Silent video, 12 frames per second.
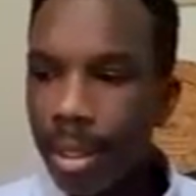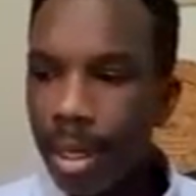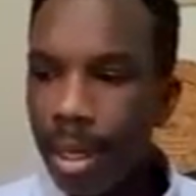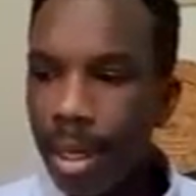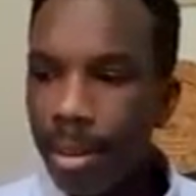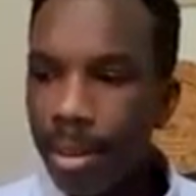
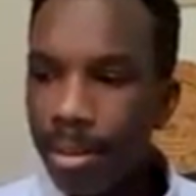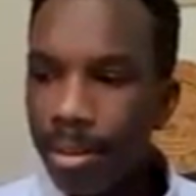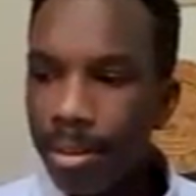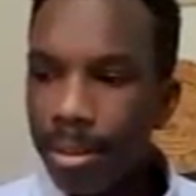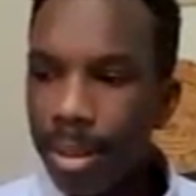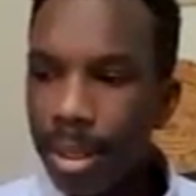Um,
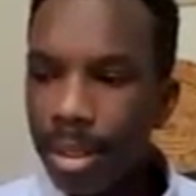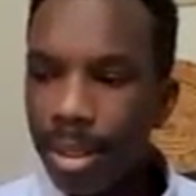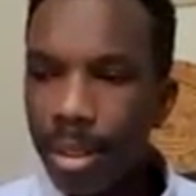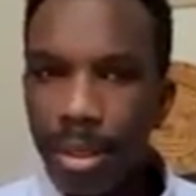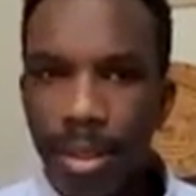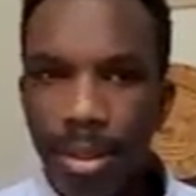
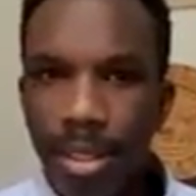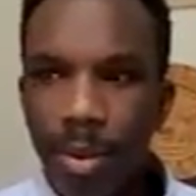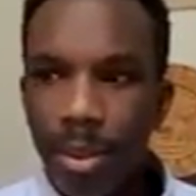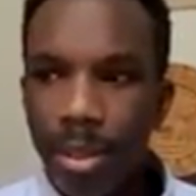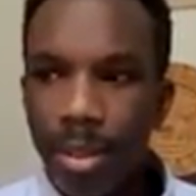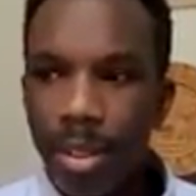
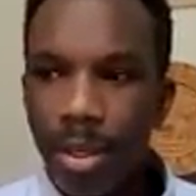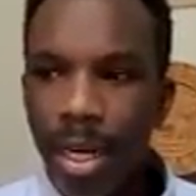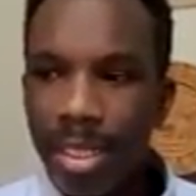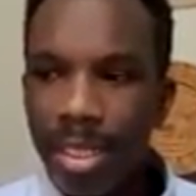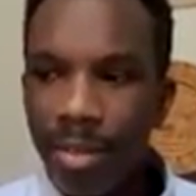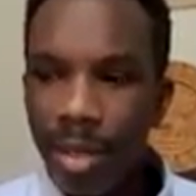you
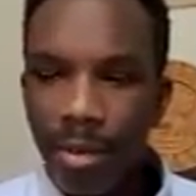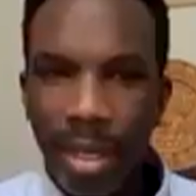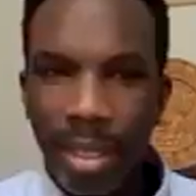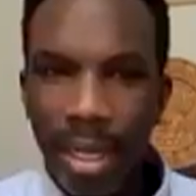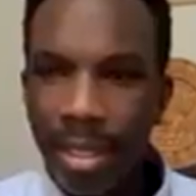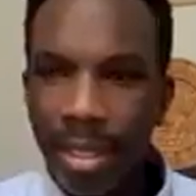had something
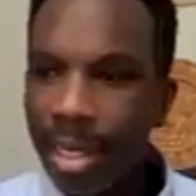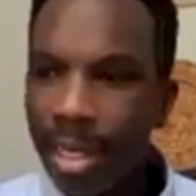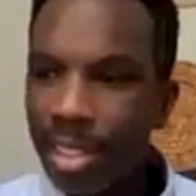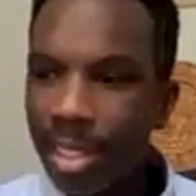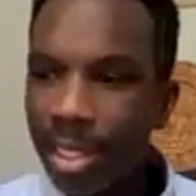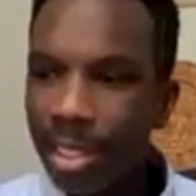around that,
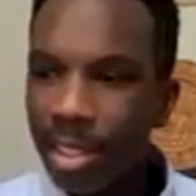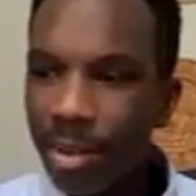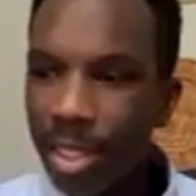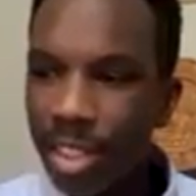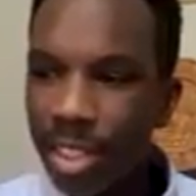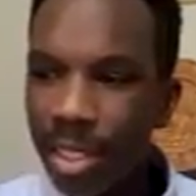Angelique. Did you
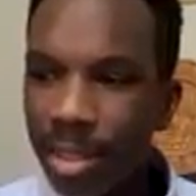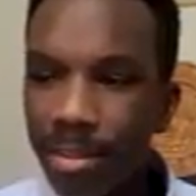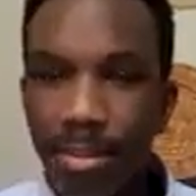want to share